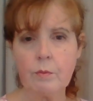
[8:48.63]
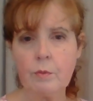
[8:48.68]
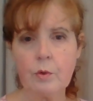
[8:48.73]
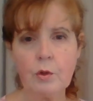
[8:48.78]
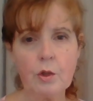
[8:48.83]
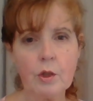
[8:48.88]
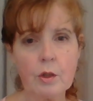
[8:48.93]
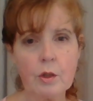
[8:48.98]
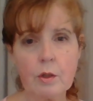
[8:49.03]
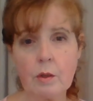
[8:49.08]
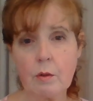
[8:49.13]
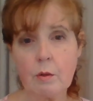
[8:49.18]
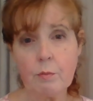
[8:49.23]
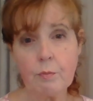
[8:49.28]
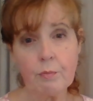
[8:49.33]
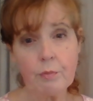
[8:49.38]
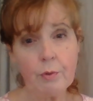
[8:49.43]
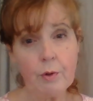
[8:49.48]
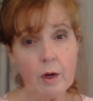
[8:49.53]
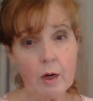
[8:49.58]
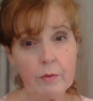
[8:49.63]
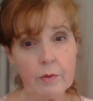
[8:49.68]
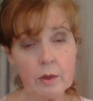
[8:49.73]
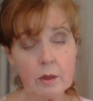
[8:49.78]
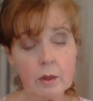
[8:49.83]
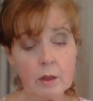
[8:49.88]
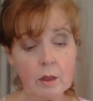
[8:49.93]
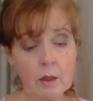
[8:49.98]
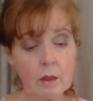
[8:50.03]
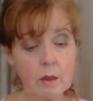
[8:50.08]
just
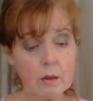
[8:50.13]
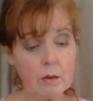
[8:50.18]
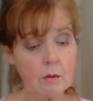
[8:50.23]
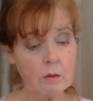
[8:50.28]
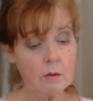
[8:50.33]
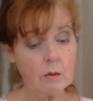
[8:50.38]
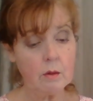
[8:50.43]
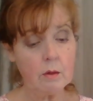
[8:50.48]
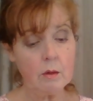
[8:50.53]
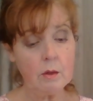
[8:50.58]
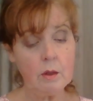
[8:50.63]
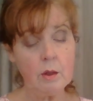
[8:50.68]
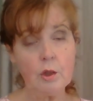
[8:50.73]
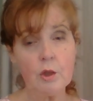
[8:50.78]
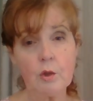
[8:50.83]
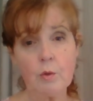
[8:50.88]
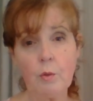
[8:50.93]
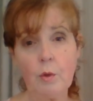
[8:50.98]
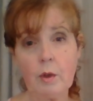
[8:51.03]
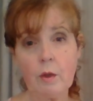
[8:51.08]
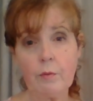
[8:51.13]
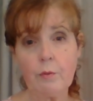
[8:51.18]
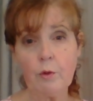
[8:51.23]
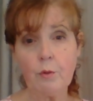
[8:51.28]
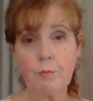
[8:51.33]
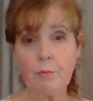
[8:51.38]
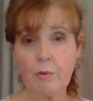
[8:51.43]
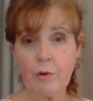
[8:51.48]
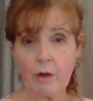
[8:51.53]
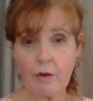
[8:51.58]
privately each one of
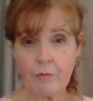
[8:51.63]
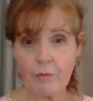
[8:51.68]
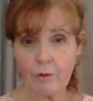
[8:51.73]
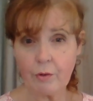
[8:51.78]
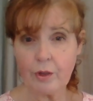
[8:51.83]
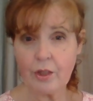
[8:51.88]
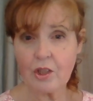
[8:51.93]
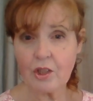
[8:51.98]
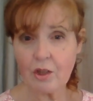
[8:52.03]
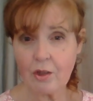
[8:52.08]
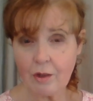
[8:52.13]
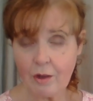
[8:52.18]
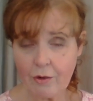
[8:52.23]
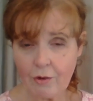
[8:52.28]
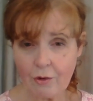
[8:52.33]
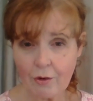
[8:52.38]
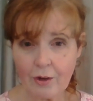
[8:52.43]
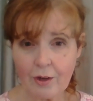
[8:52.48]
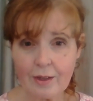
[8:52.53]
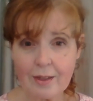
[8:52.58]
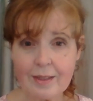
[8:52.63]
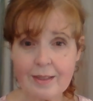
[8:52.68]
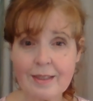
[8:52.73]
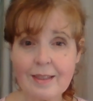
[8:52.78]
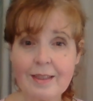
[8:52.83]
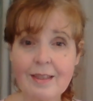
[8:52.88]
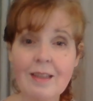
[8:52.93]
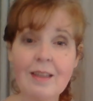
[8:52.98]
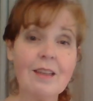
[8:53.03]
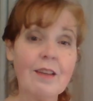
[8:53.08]
you pray for each other and
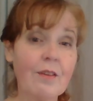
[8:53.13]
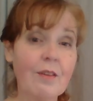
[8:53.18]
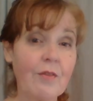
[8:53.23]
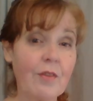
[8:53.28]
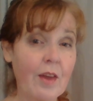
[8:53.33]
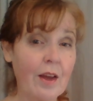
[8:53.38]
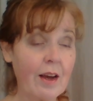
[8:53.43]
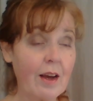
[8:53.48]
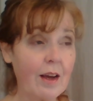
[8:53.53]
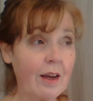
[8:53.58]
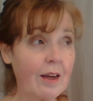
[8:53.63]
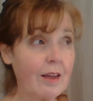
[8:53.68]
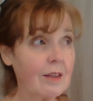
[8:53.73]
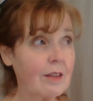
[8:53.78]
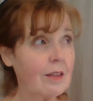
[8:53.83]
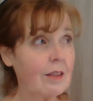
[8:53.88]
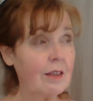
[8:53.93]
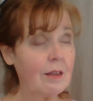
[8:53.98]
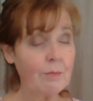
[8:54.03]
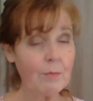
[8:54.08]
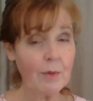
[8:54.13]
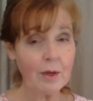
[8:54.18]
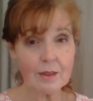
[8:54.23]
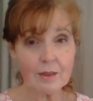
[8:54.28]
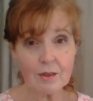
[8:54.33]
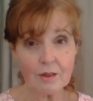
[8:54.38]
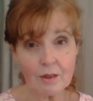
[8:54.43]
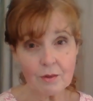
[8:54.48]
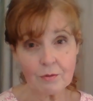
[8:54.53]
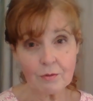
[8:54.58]
see if that
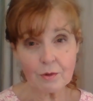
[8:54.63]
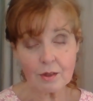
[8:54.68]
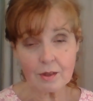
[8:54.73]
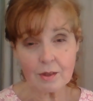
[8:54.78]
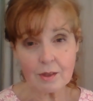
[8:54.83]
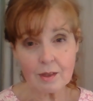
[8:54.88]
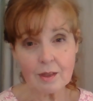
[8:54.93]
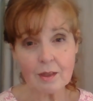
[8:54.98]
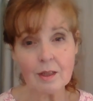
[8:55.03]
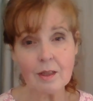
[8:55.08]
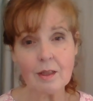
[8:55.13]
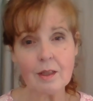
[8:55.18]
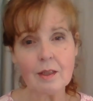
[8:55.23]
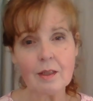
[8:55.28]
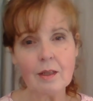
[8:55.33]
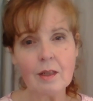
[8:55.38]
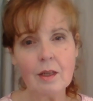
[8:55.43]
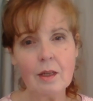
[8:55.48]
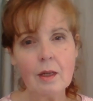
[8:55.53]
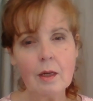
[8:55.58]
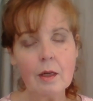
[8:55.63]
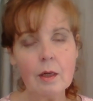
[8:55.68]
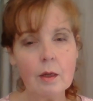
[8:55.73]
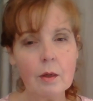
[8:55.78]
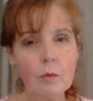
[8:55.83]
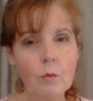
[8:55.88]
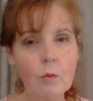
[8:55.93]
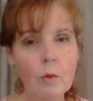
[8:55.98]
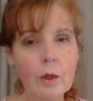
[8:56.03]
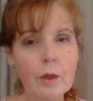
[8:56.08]
makes a difference in
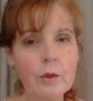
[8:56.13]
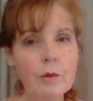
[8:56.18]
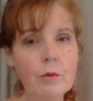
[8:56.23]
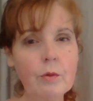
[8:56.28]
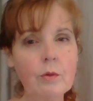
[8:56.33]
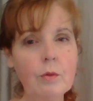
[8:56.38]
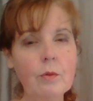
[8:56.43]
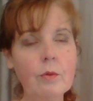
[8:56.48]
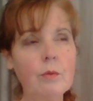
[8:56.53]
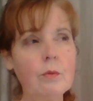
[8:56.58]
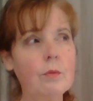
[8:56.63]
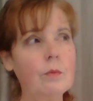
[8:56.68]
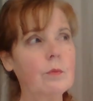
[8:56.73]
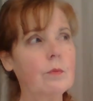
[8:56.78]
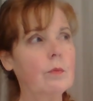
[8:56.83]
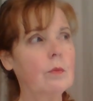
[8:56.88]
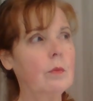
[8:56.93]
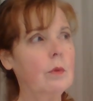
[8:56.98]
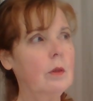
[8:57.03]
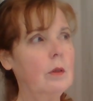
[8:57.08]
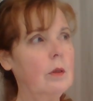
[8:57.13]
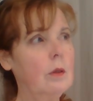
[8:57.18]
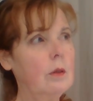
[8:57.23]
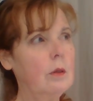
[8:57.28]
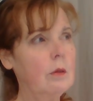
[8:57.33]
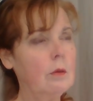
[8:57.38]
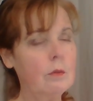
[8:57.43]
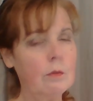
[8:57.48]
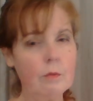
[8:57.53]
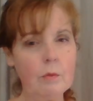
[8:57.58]
what you
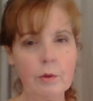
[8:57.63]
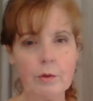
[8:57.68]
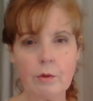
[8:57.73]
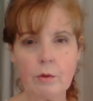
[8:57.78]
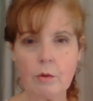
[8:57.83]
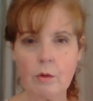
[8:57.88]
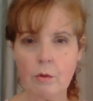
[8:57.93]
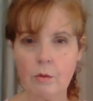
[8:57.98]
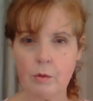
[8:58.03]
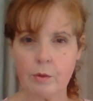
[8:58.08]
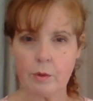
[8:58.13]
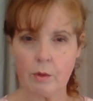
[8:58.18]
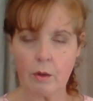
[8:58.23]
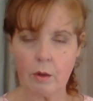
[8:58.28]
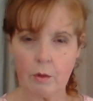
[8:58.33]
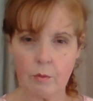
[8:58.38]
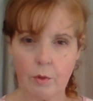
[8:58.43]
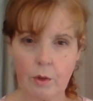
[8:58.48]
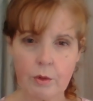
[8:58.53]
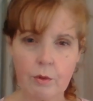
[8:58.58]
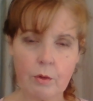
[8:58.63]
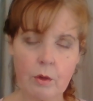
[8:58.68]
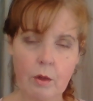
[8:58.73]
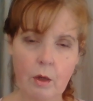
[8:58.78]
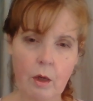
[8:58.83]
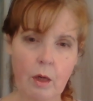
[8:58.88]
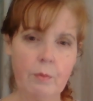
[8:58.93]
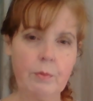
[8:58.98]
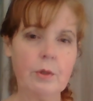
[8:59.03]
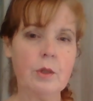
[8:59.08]
uh, what your goals are, what you
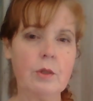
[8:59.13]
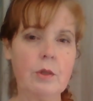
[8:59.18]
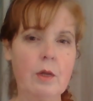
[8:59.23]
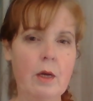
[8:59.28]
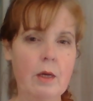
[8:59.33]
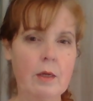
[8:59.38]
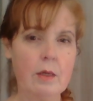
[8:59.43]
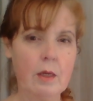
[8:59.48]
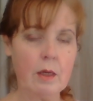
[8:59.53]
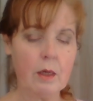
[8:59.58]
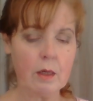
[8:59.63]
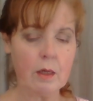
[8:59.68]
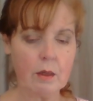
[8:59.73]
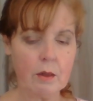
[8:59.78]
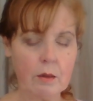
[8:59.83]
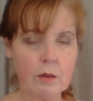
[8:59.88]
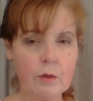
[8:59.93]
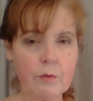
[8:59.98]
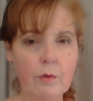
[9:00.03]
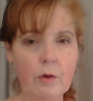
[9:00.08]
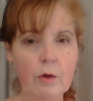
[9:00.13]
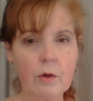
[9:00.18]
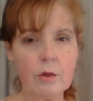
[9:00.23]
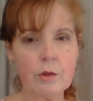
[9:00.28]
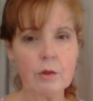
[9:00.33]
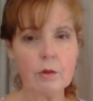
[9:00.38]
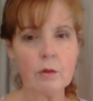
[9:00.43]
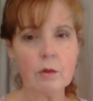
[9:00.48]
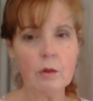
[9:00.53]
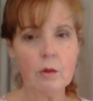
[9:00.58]
accomplish that day as far
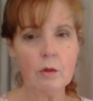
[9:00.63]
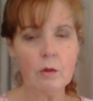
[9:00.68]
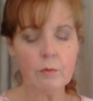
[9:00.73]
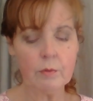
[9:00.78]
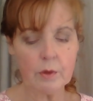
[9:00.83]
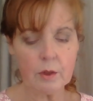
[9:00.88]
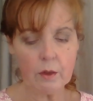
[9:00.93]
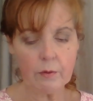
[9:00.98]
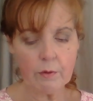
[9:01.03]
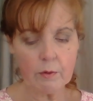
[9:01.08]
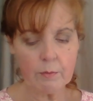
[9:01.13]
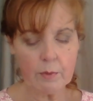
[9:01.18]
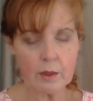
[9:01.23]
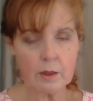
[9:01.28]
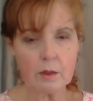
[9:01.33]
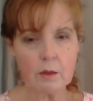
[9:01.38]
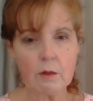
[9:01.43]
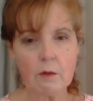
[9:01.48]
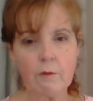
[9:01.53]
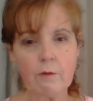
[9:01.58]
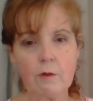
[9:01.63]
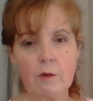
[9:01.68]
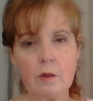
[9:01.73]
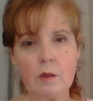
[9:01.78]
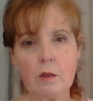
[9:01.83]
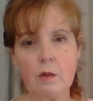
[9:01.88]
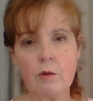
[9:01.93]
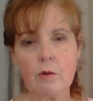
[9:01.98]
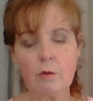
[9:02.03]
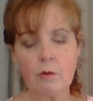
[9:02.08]
as your home. See if it makes a
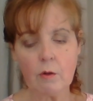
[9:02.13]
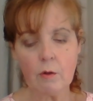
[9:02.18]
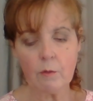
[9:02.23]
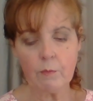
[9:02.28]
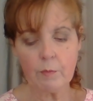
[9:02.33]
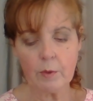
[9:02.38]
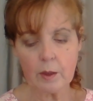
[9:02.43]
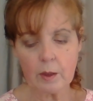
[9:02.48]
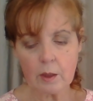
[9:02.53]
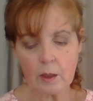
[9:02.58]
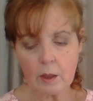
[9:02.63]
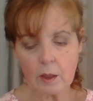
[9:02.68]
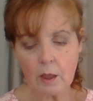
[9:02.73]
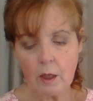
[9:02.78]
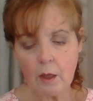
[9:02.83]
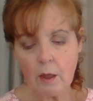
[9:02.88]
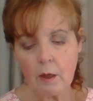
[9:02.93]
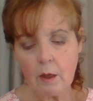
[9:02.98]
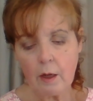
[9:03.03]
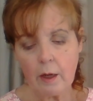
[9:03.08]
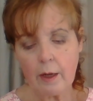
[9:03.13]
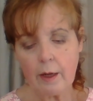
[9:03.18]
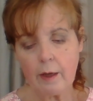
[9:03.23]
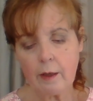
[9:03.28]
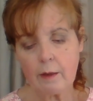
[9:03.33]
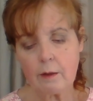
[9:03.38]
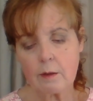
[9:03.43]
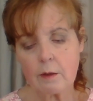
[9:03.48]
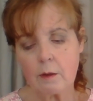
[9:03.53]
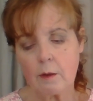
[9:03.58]
difference in your homemaking.
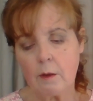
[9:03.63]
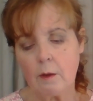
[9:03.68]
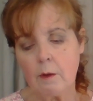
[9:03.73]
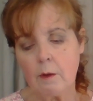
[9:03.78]
And